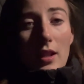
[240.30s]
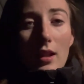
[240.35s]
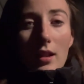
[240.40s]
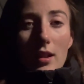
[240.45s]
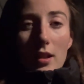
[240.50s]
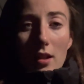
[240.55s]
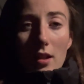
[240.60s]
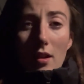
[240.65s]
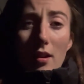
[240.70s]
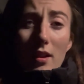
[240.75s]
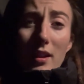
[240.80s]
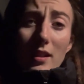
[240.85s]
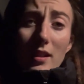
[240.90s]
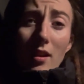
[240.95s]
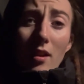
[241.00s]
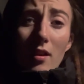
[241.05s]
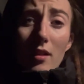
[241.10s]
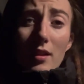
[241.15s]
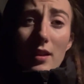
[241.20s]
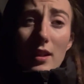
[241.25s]
in the dark, it's
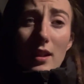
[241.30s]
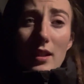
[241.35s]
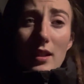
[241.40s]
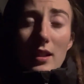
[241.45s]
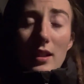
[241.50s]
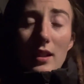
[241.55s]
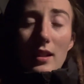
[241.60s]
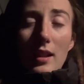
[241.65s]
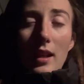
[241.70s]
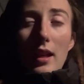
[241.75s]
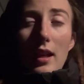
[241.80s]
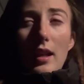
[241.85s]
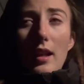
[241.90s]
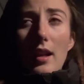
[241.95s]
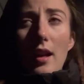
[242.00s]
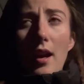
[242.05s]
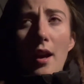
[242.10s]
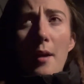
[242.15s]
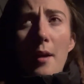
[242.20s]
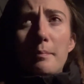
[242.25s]
harder to see.
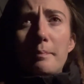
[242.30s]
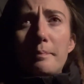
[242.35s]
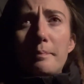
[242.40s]
I